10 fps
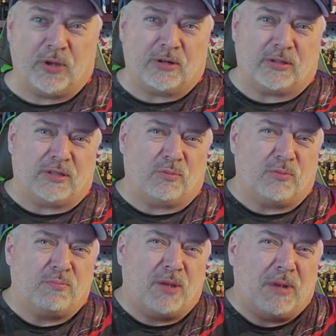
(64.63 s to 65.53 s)
There,
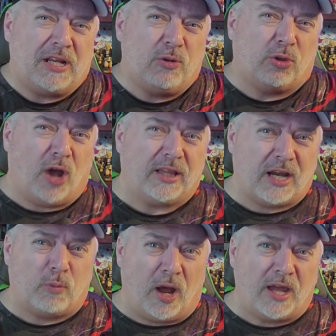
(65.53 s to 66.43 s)
the minute you thought
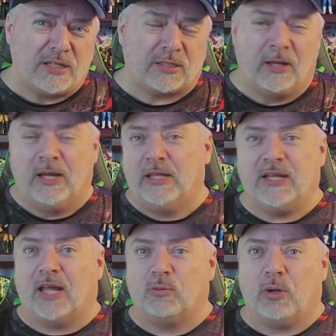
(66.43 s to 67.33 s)
there was,
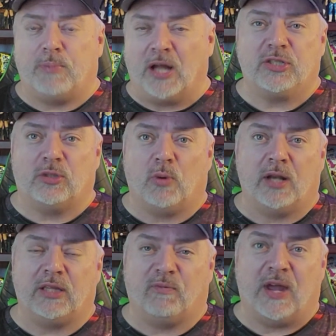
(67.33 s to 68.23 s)
the other would punch the
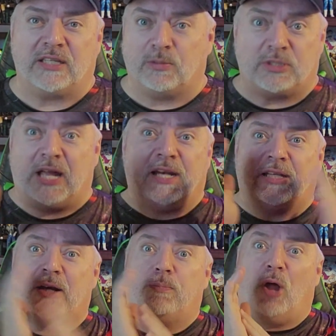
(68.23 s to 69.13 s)
one in the face that was
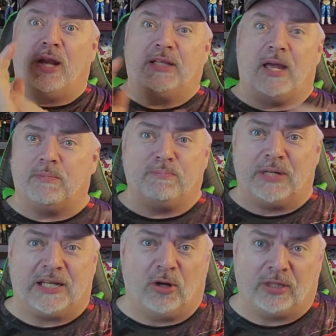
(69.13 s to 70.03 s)
standing there applauding them,
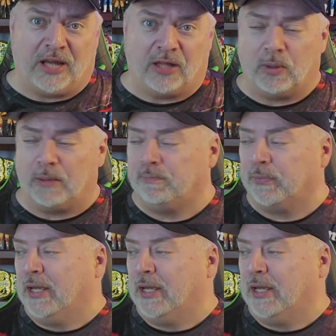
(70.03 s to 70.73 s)
beating on the other one.